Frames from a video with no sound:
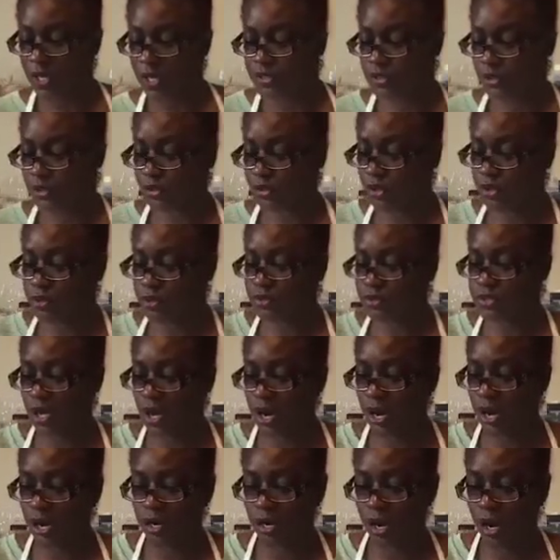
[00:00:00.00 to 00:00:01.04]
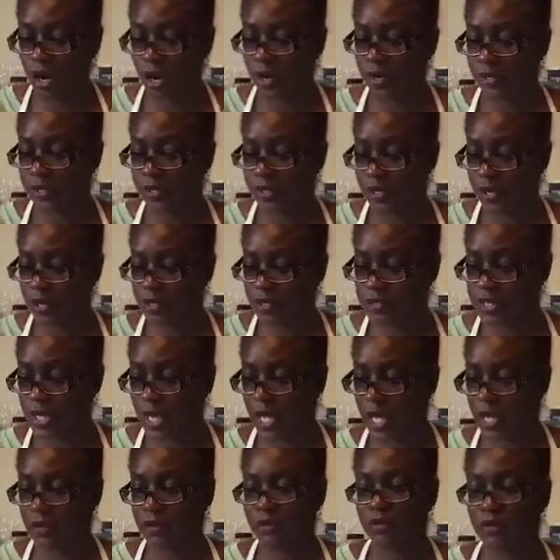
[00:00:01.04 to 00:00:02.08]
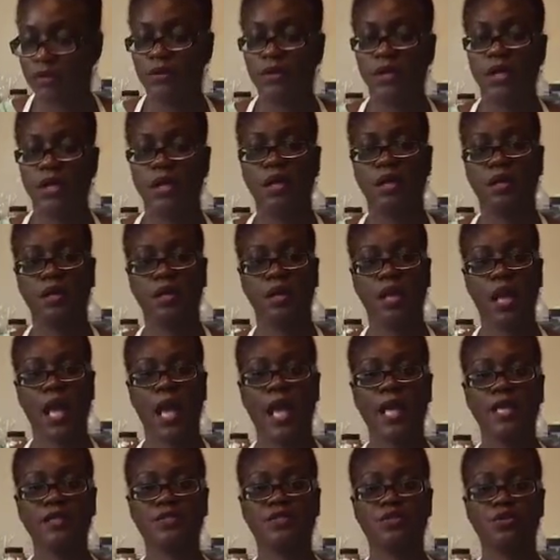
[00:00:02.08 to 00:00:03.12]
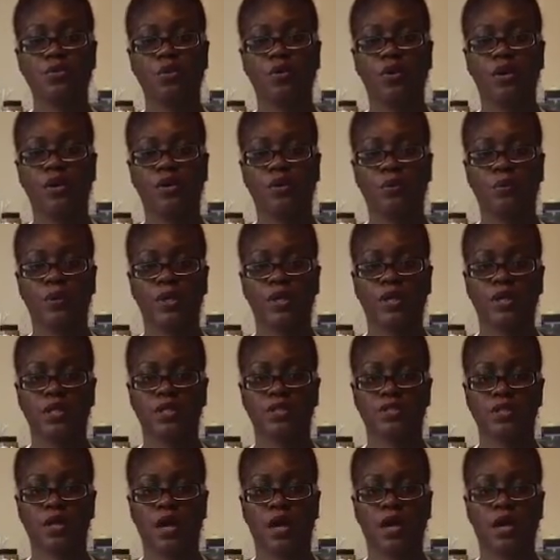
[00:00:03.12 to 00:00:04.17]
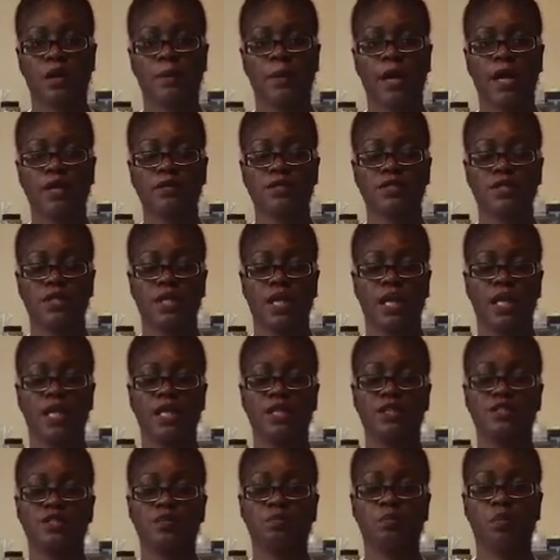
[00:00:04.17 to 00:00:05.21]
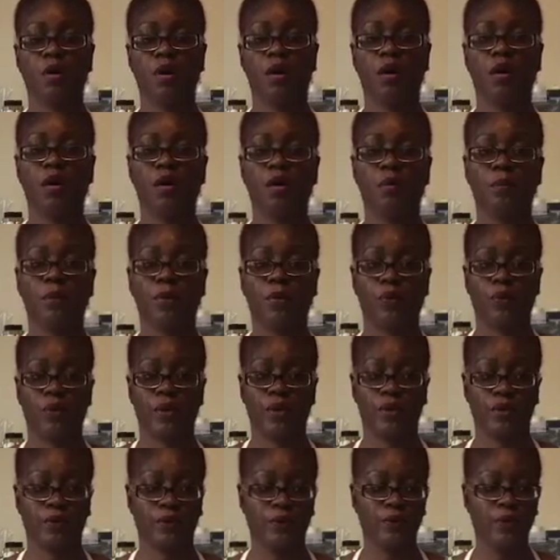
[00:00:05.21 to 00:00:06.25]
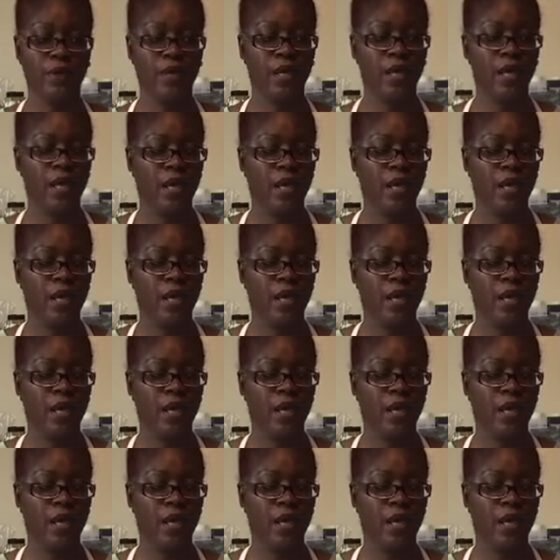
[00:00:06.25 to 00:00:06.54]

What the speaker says: So those are our lard and our tallow. The last oil we're going to talk about today is palm oil.